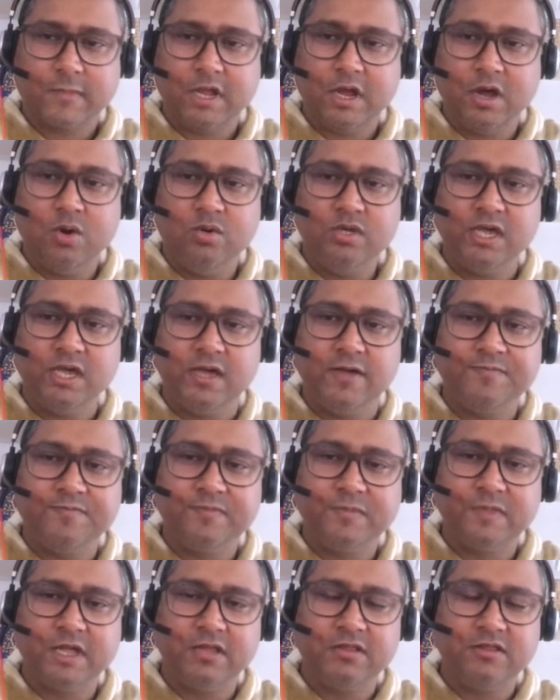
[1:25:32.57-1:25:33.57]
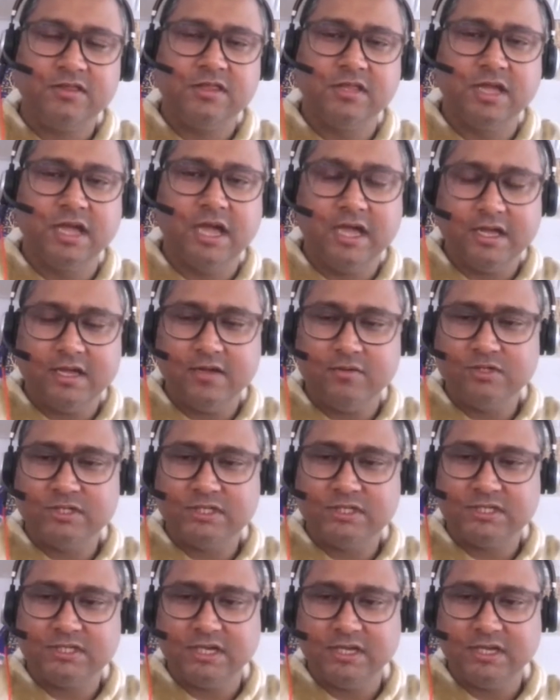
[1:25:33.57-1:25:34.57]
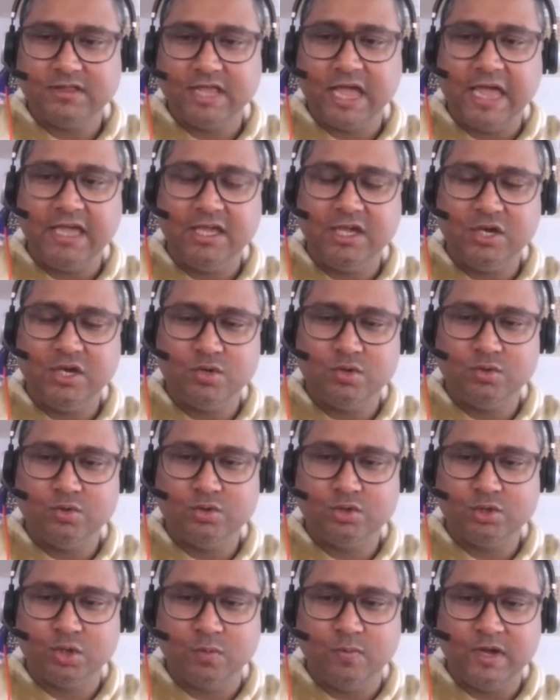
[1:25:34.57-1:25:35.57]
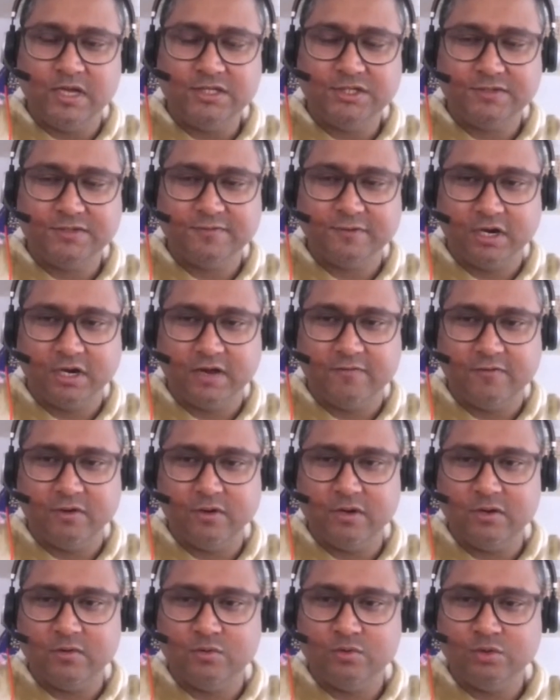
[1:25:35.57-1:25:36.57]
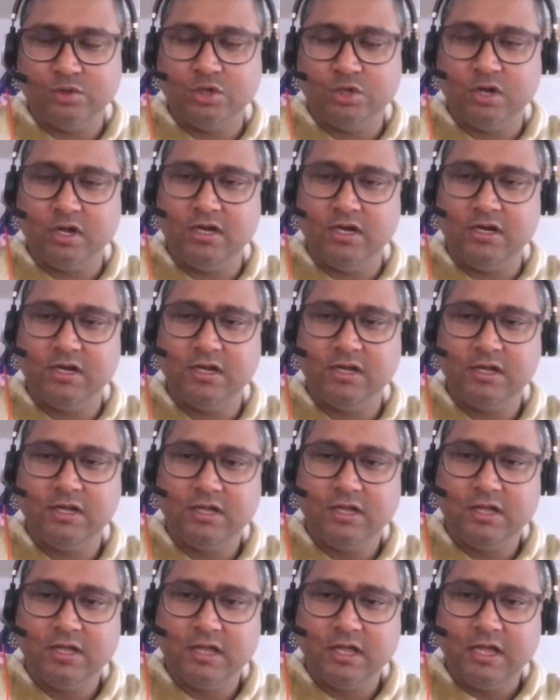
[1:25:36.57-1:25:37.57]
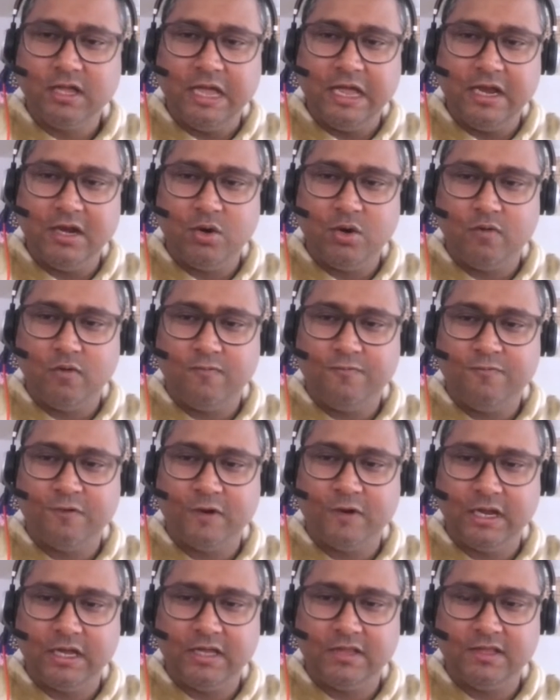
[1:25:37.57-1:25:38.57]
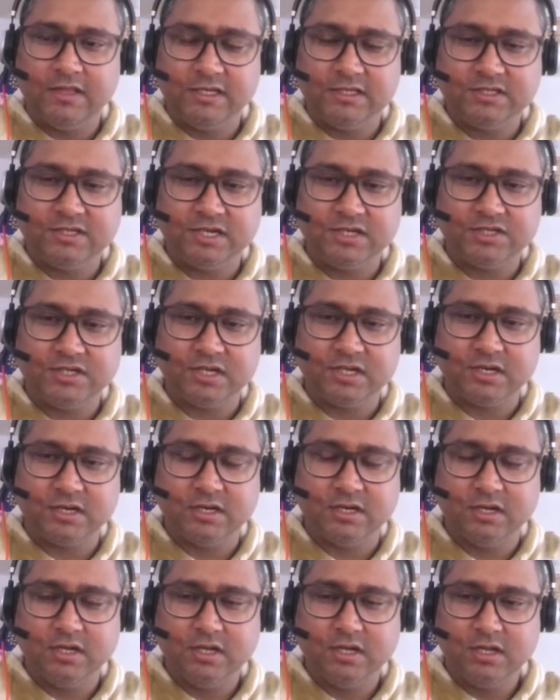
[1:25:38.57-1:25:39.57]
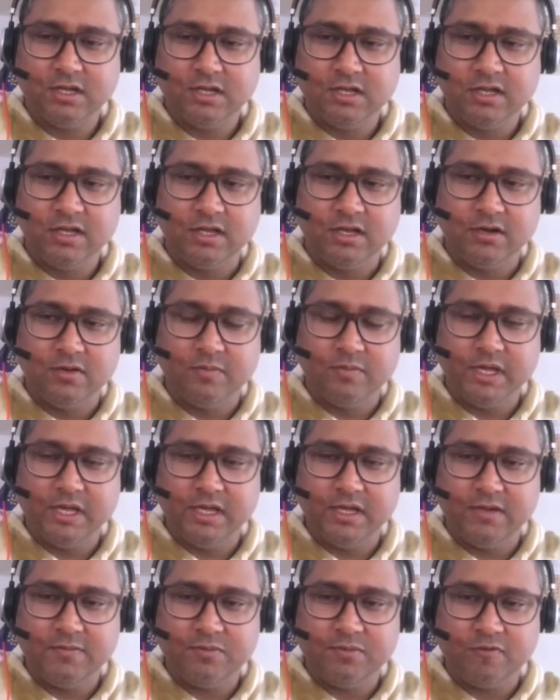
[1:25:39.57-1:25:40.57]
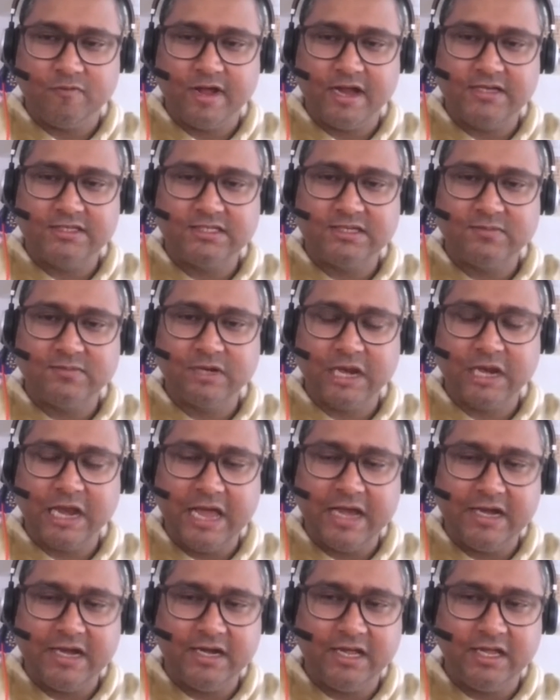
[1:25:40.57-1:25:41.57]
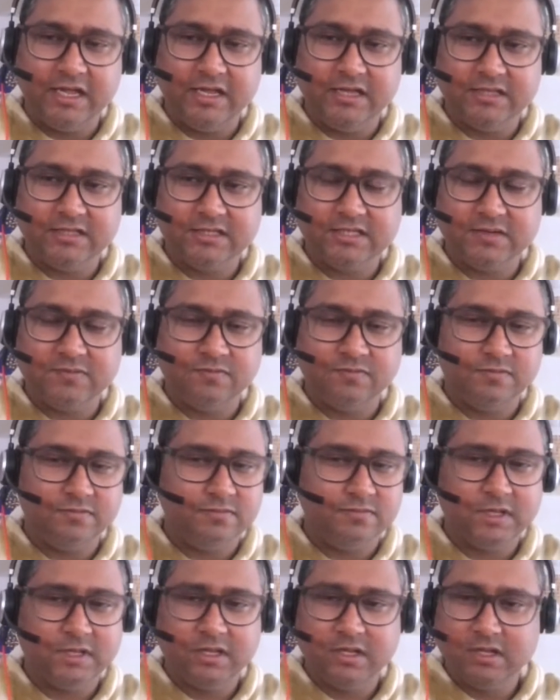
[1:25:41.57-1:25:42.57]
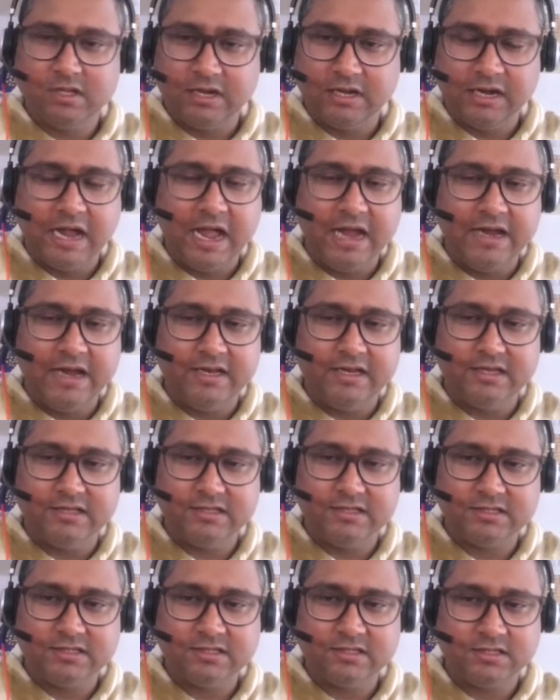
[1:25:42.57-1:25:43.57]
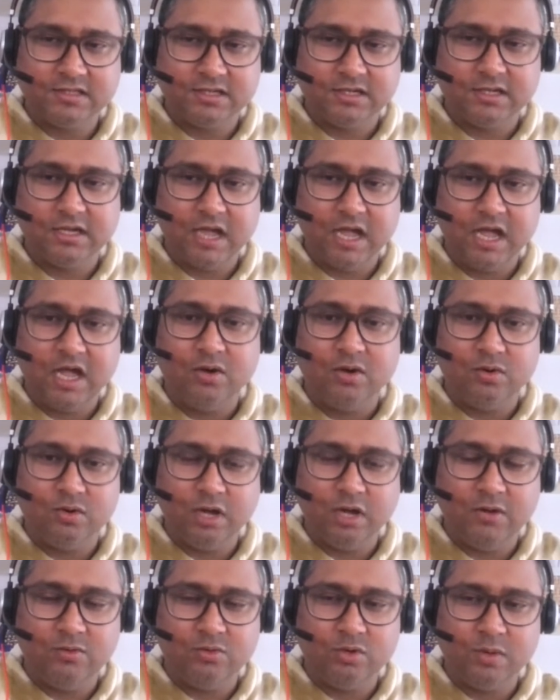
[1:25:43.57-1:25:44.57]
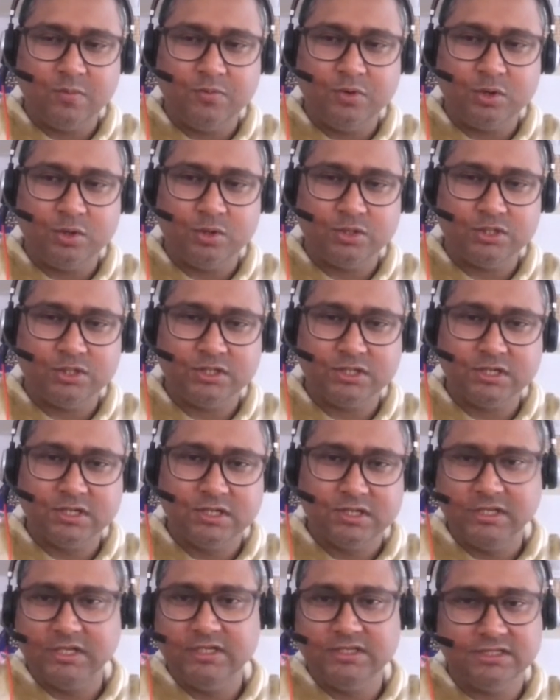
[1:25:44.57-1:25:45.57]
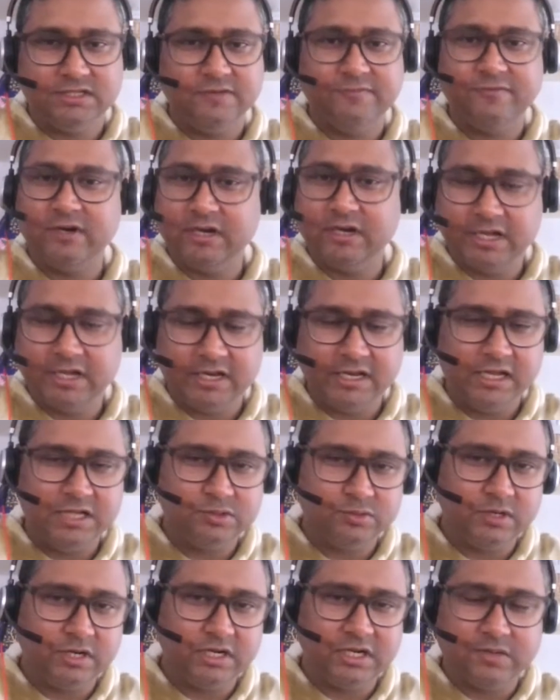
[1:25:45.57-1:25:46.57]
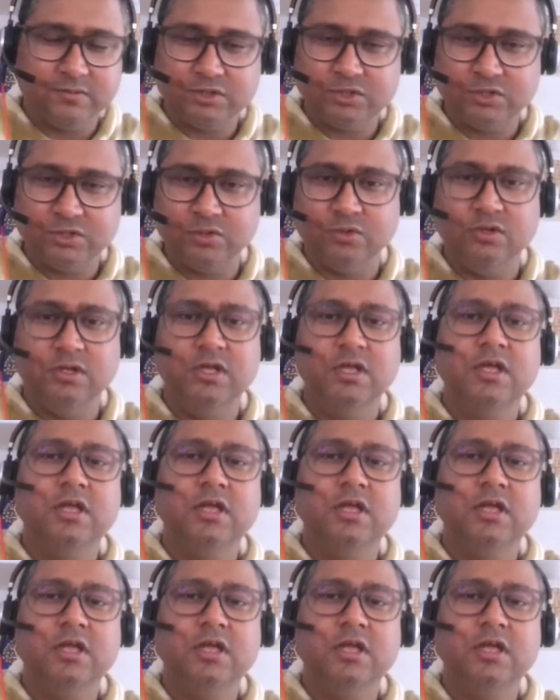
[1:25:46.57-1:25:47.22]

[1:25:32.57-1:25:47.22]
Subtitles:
Okay, and I would say thank you so much for everyone who joined, and hopefully this session may provide some clarity and some guidance how to approach these different areas when it comes to